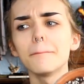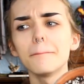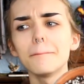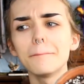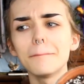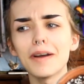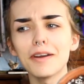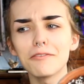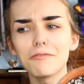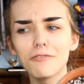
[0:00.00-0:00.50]

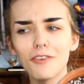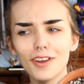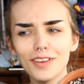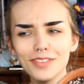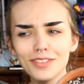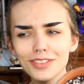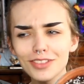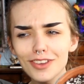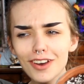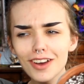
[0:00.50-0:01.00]
My
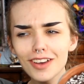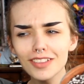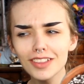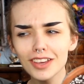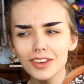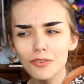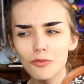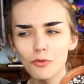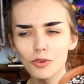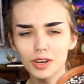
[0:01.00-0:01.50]
friend thought
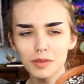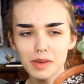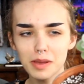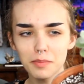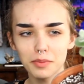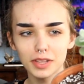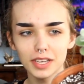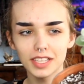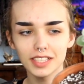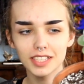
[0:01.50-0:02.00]
like one of my
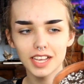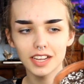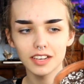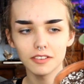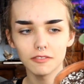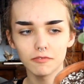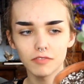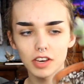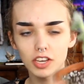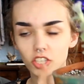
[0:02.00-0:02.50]
plants had an
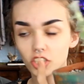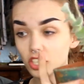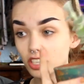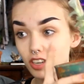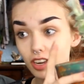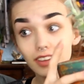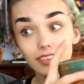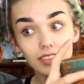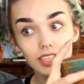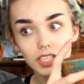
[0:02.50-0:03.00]
infection.
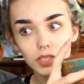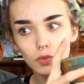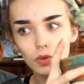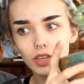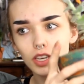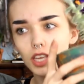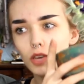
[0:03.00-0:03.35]
Not this one.